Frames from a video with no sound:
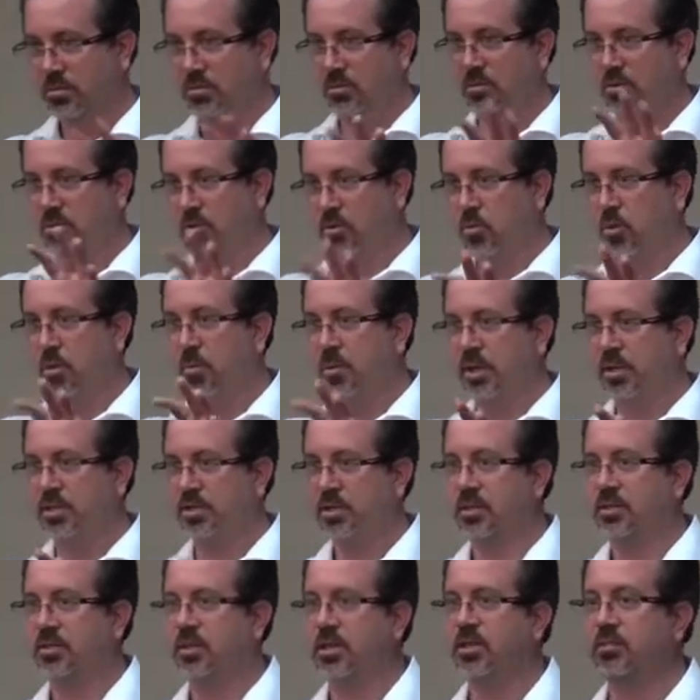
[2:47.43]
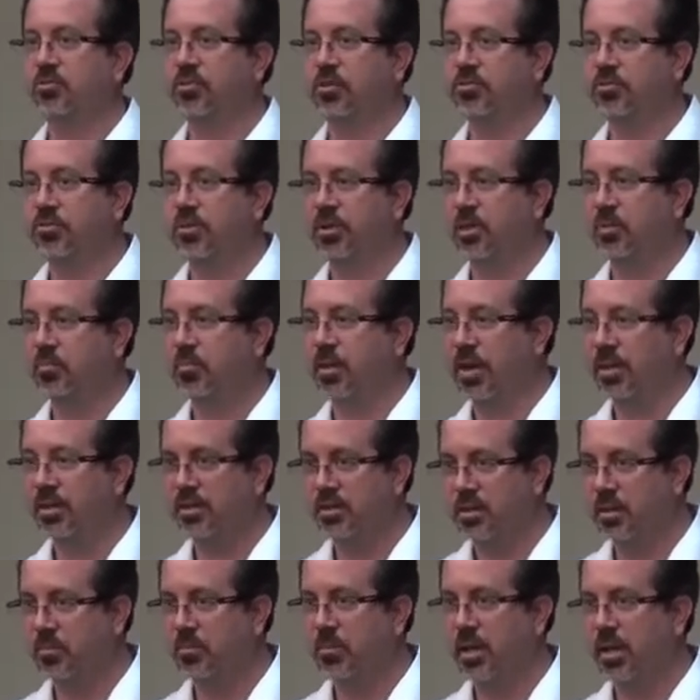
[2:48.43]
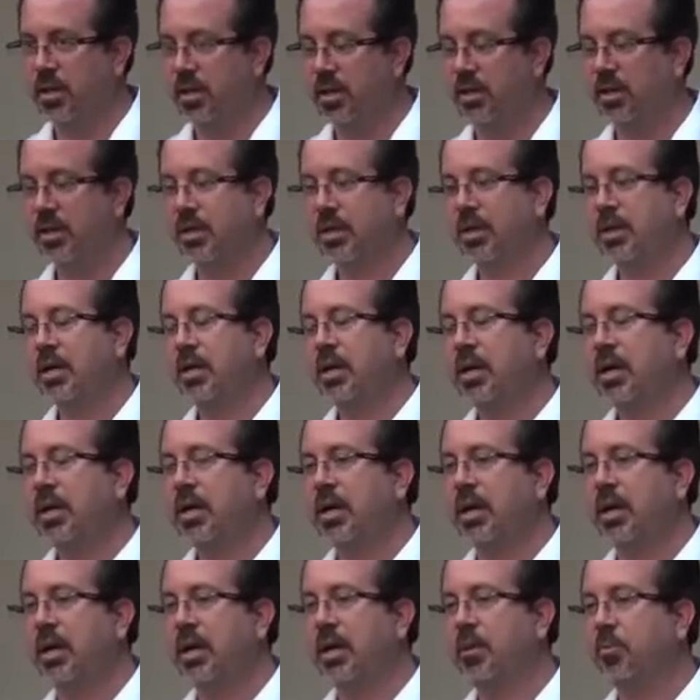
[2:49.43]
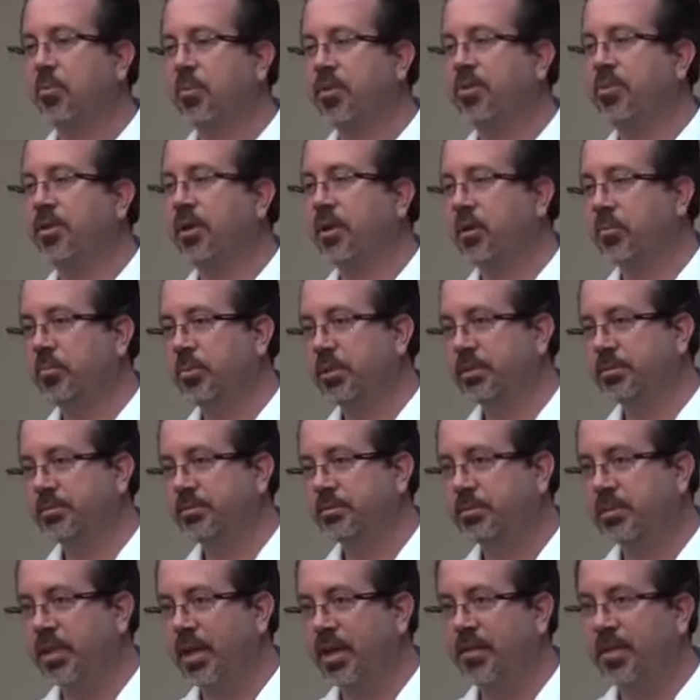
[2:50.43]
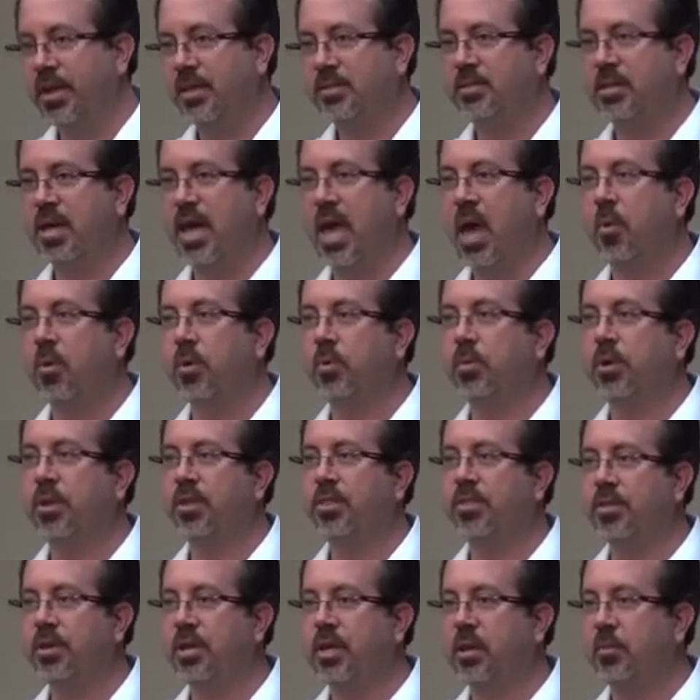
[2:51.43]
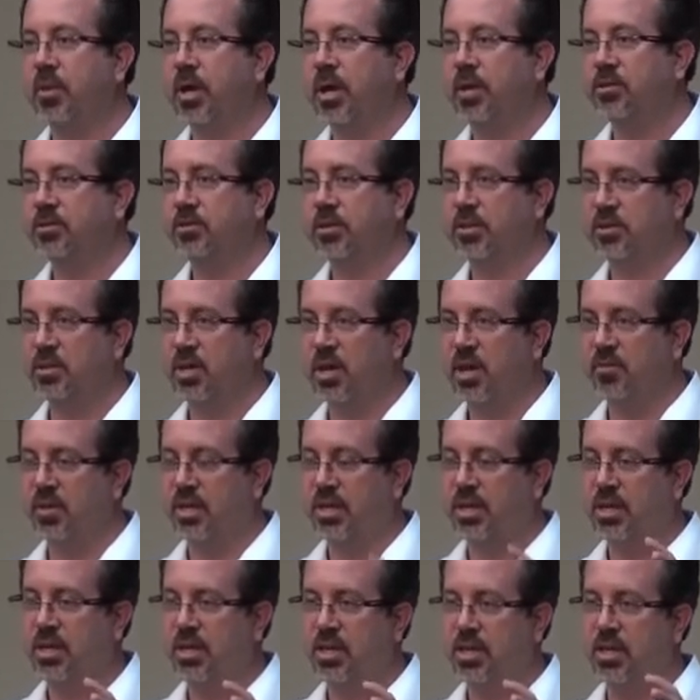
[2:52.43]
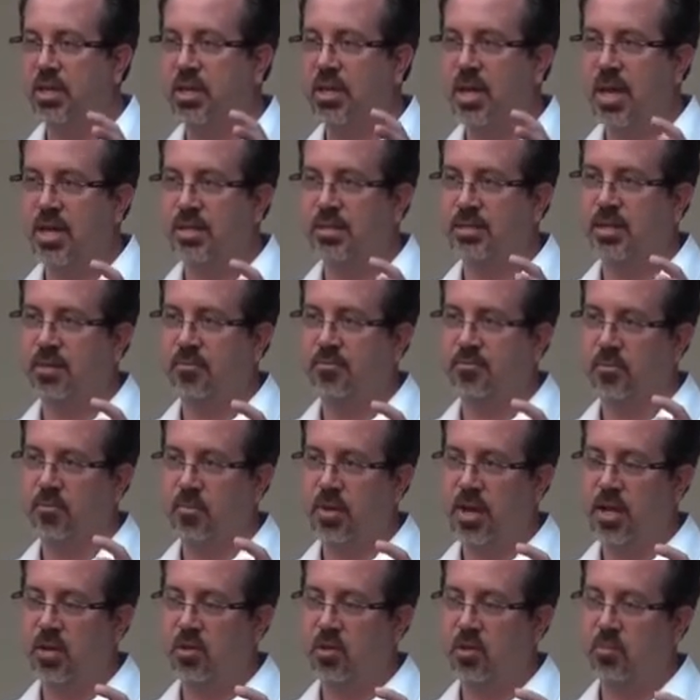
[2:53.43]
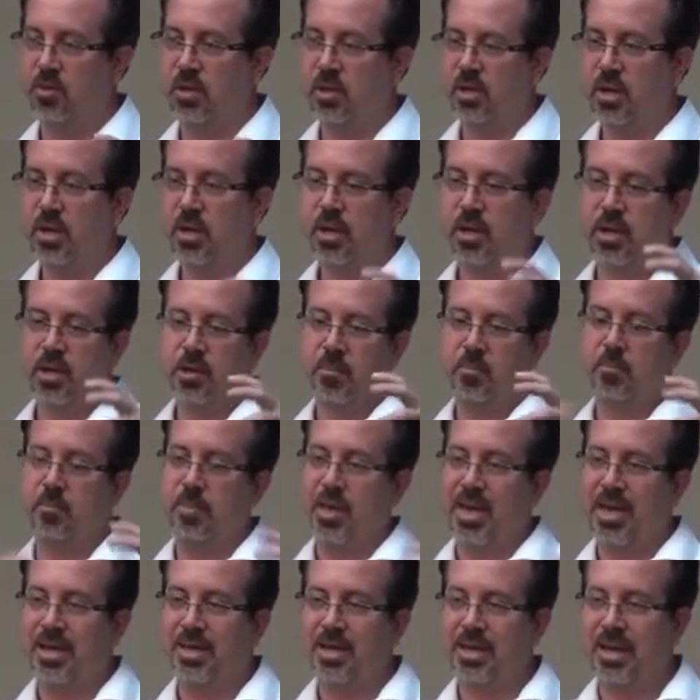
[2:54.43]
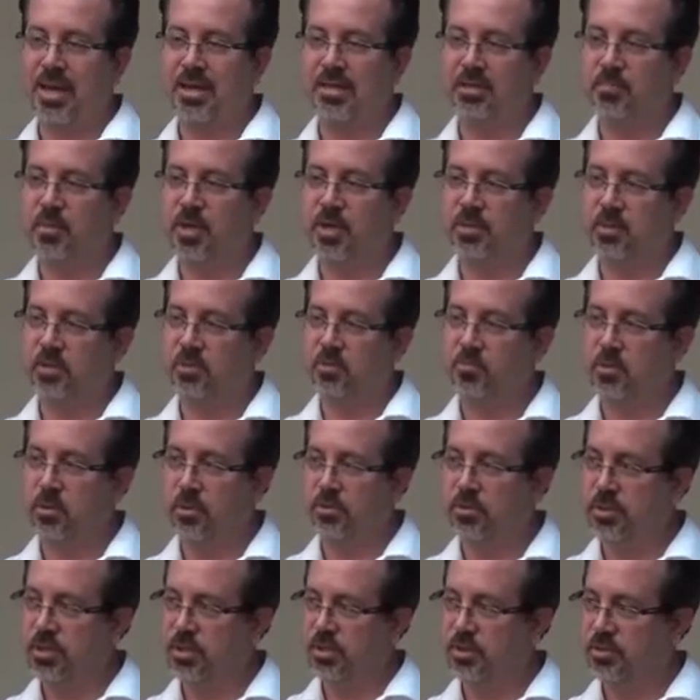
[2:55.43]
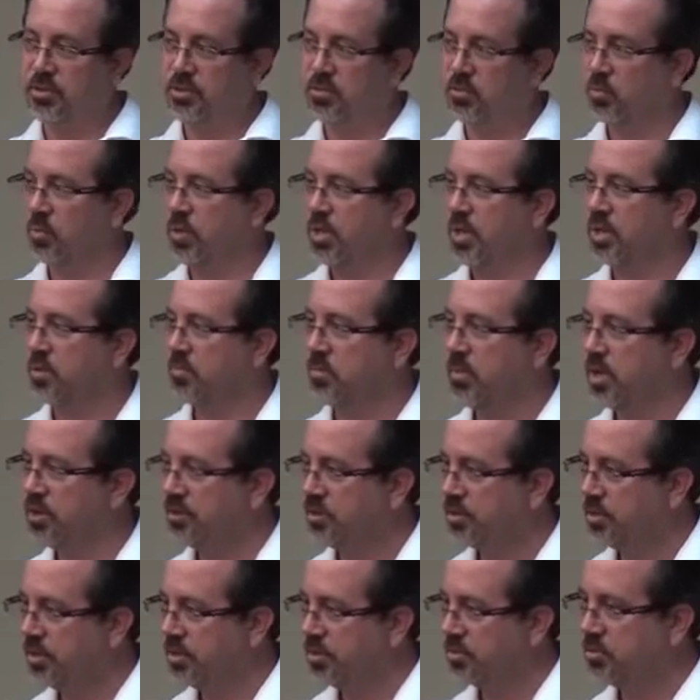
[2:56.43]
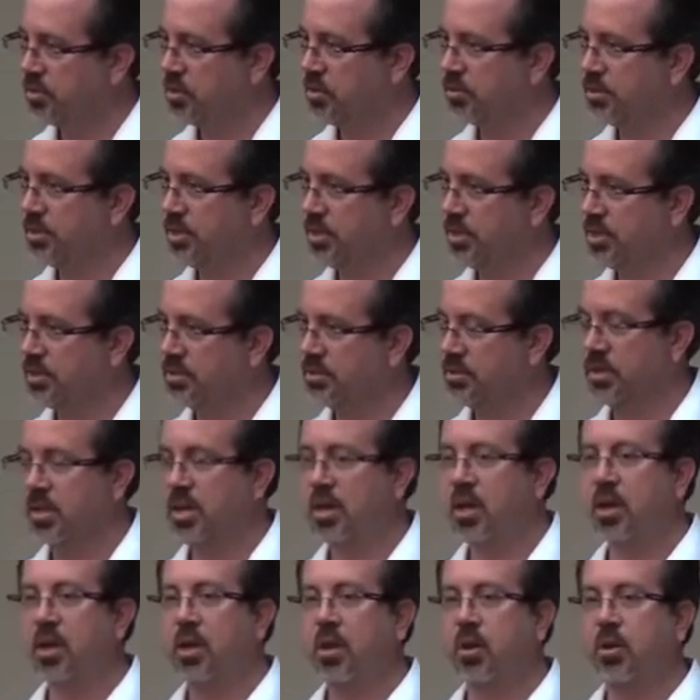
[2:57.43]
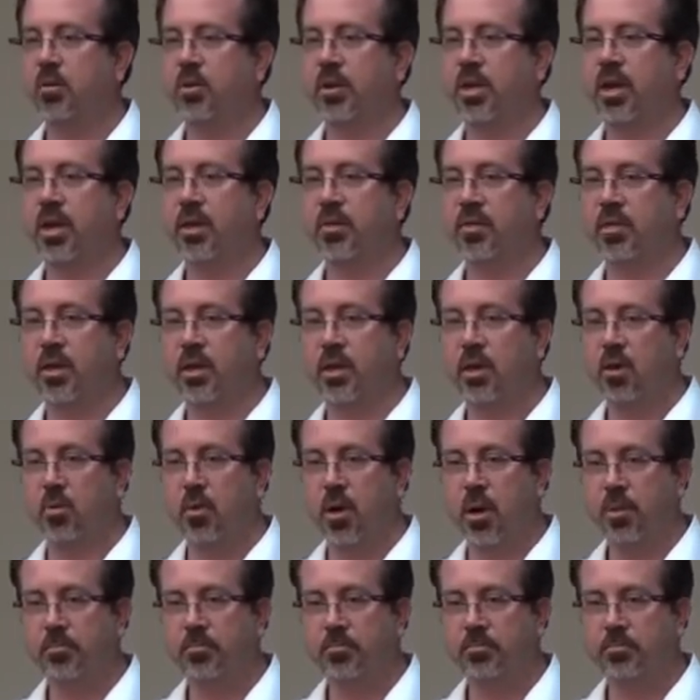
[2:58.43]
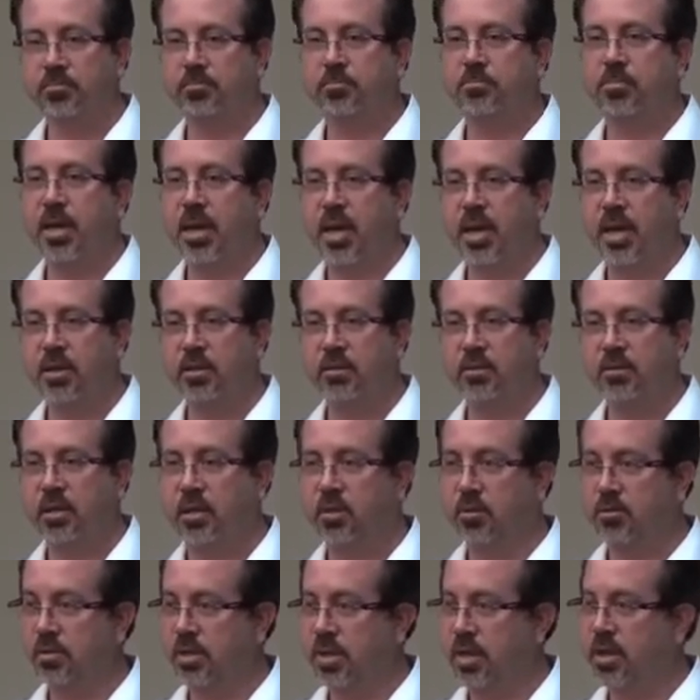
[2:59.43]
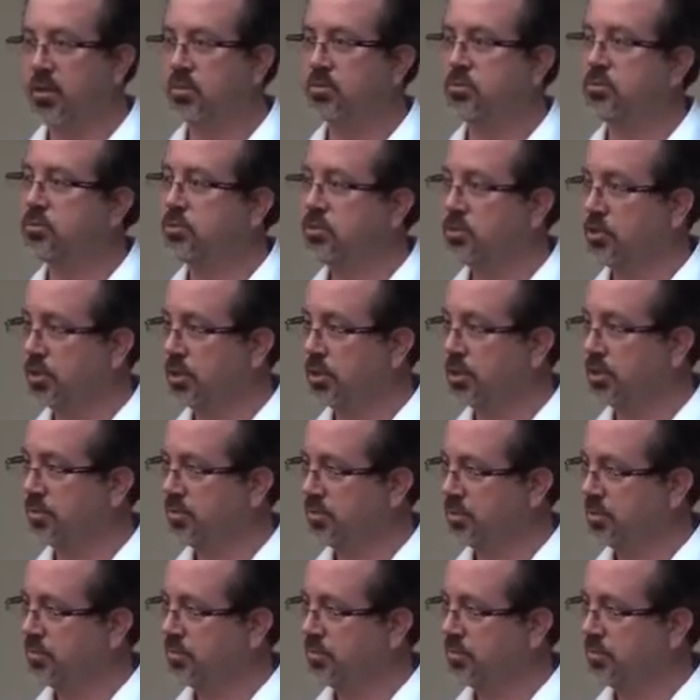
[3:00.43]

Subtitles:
you are being successfully treated by somebody with therapy, okay? And that's how we want to think about it. So that's kind of a key concept for myeloma. Bad guys make these proteins. We can measure these proteins, okay? They go up, bad. They go down, good.